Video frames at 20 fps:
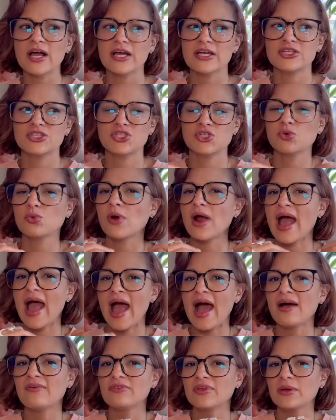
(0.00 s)
As you were
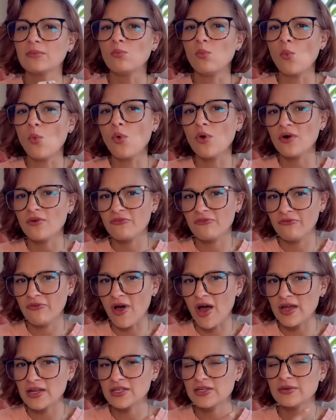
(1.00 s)
having more
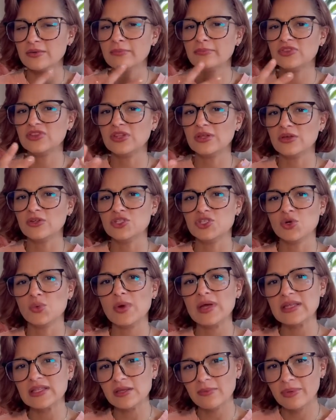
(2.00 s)
fun
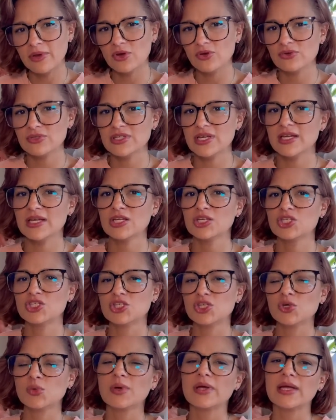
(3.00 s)
doing the building,
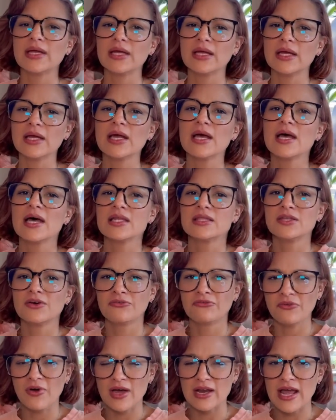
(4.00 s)
doing the
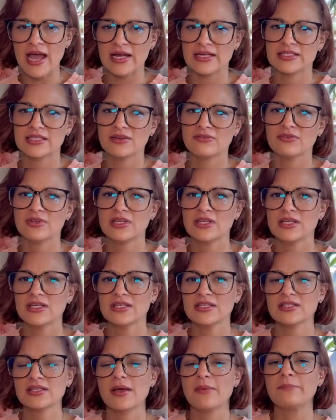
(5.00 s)
fun
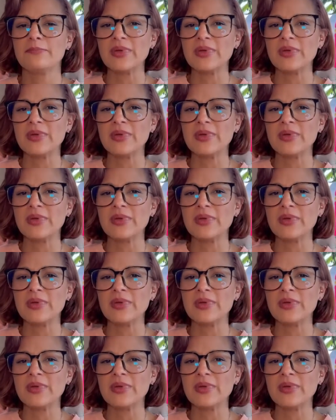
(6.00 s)
activities,